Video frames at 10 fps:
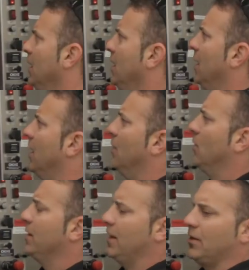
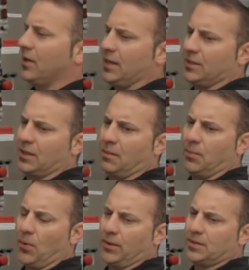One of the other nice
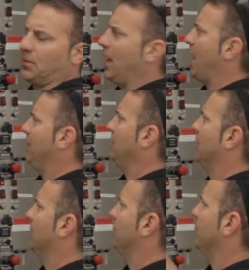components about having
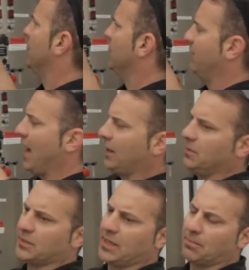your
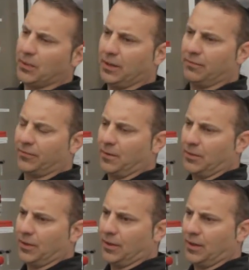vacuum separated from
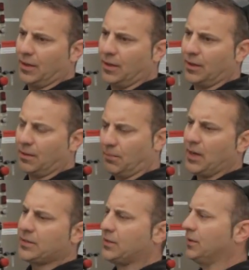your
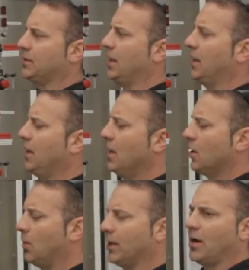compressor is that
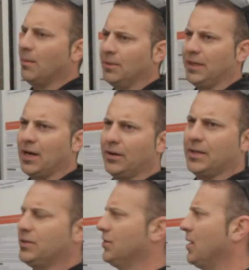quite commonly
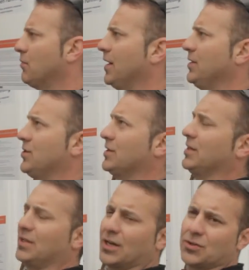nowadays you're not running just
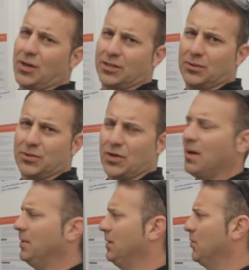a duct truck to a
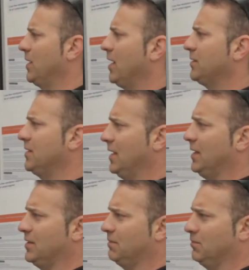job anymore.
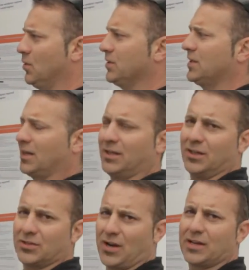Nowadays most duct
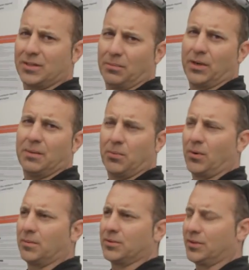cleaners are actually bringing
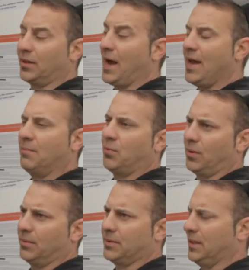portables, or high-end
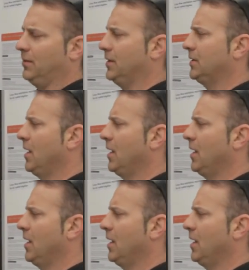portables anyways.